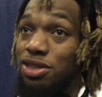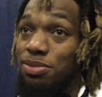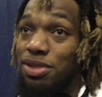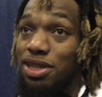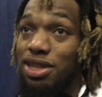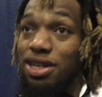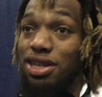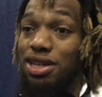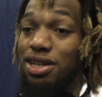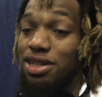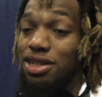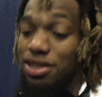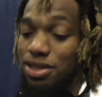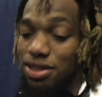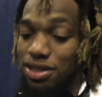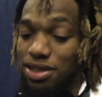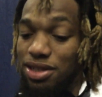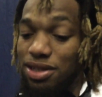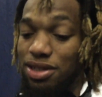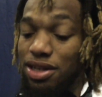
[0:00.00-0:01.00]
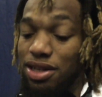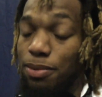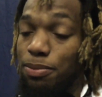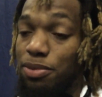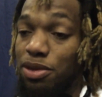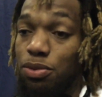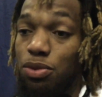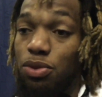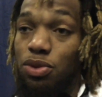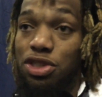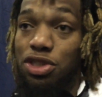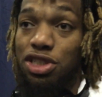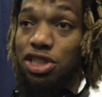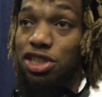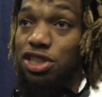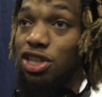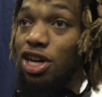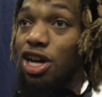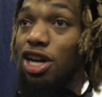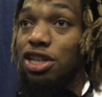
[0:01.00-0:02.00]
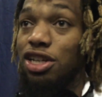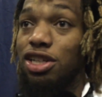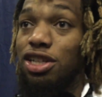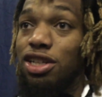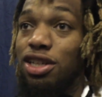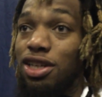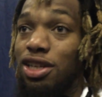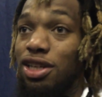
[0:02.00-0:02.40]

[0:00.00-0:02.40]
man. And people was just talking.